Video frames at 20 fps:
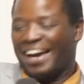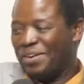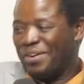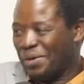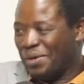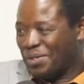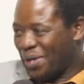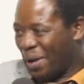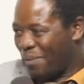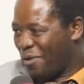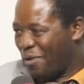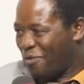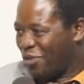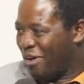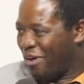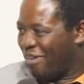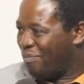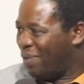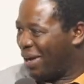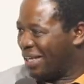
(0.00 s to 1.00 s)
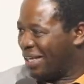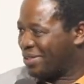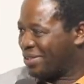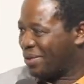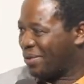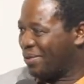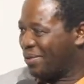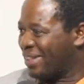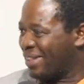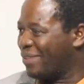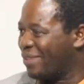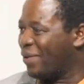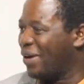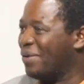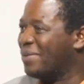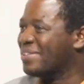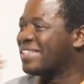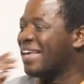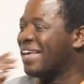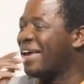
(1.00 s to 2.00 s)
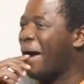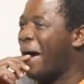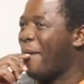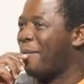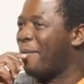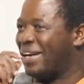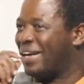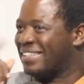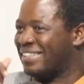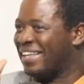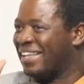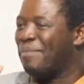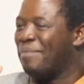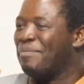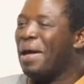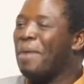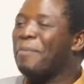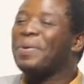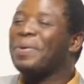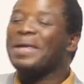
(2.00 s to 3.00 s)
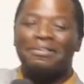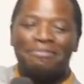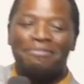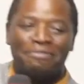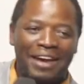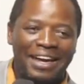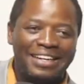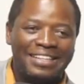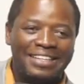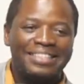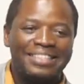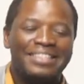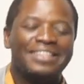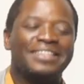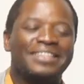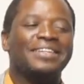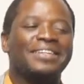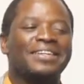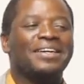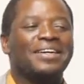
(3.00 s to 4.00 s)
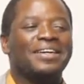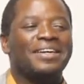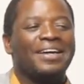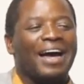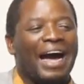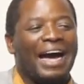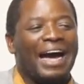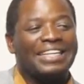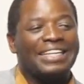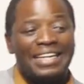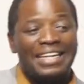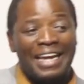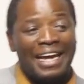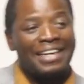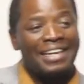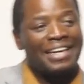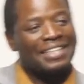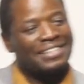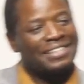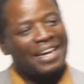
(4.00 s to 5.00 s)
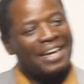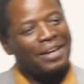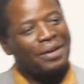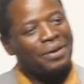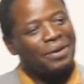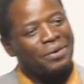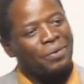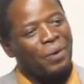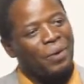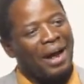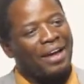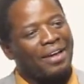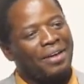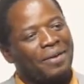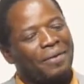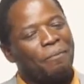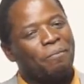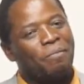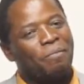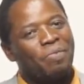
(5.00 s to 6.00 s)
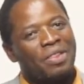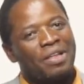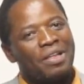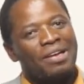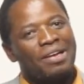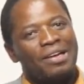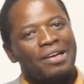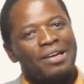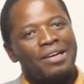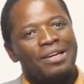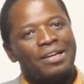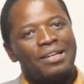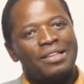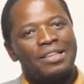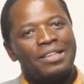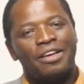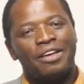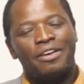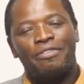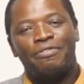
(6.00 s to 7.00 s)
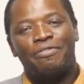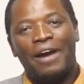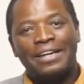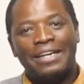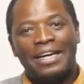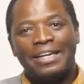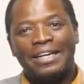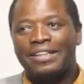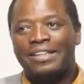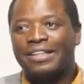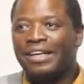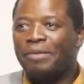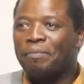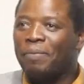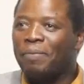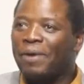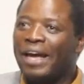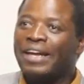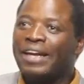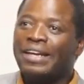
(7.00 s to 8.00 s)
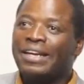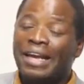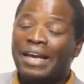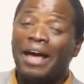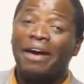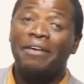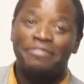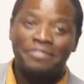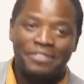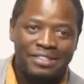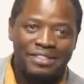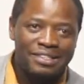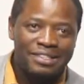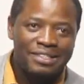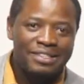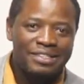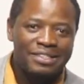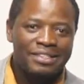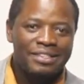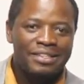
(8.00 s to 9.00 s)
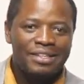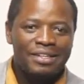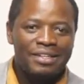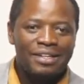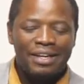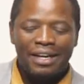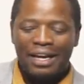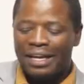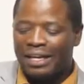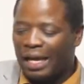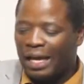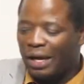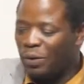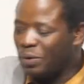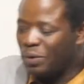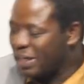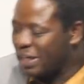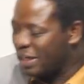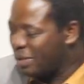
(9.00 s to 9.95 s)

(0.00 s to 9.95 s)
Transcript: I know some of you have passed through that where you say, oh, but maybe he failed. I didn't understand why. The, finally, the plane left, and I looked